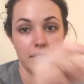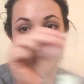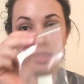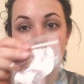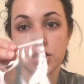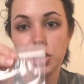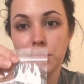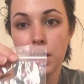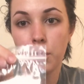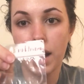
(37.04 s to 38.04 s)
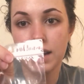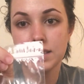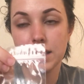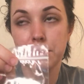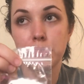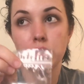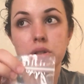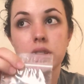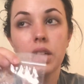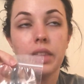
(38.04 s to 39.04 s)
these are my wax
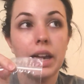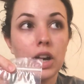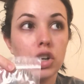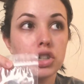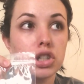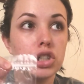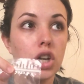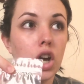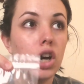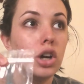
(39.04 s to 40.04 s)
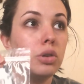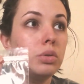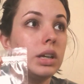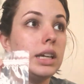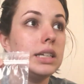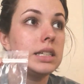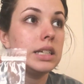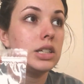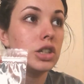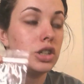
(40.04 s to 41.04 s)
samples. They are so
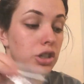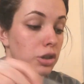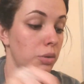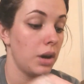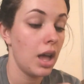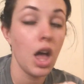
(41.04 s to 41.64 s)
easy to do.